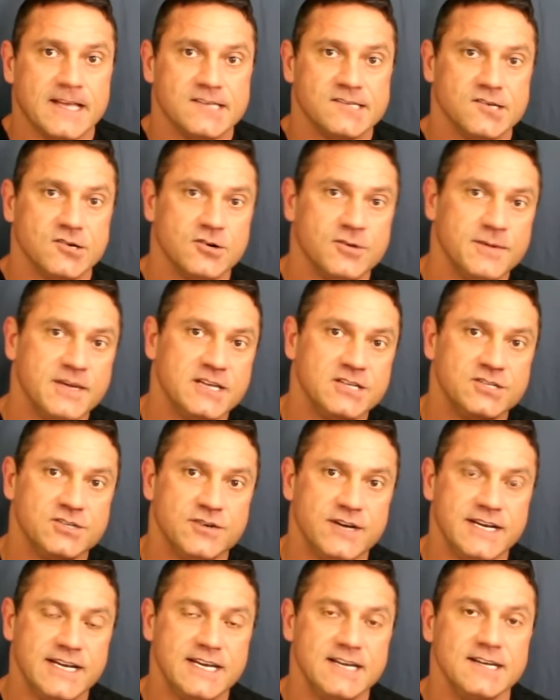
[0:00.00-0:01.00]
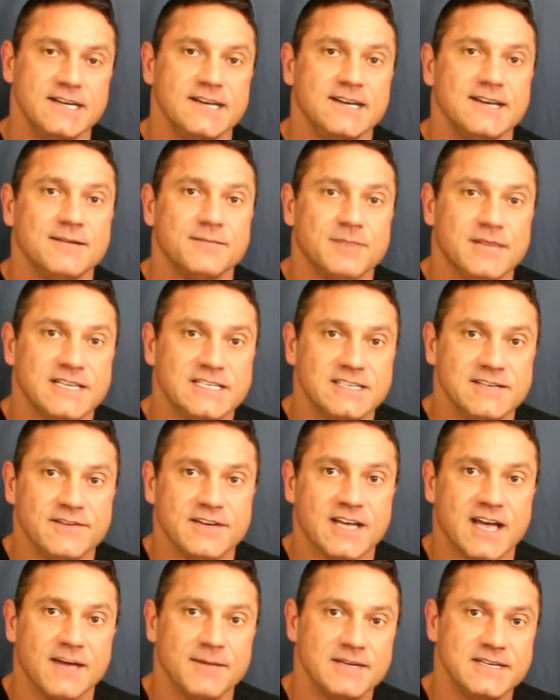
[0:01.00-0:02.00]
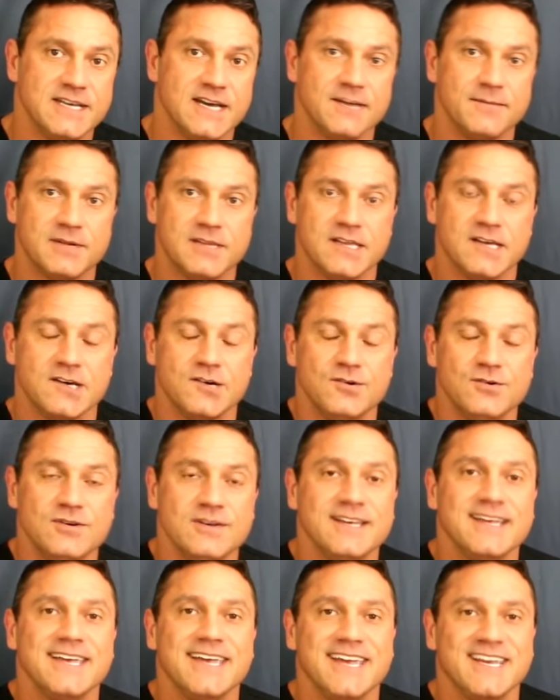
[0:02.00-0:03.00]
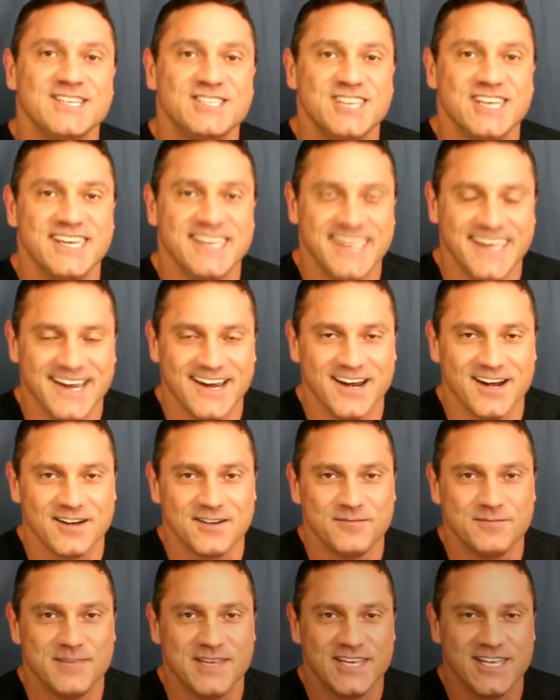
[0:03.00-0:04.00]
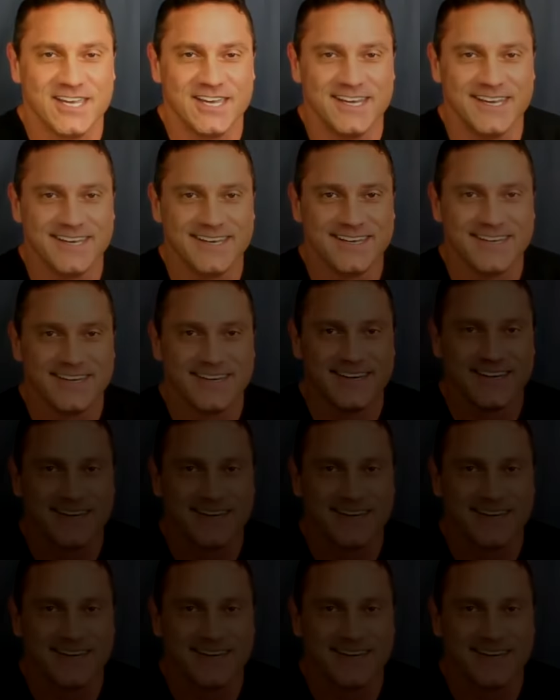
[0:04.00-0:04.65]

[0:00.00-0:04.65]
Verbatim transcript: So I hope you enjoyed it. Please leave a comment down below and take care. Be good.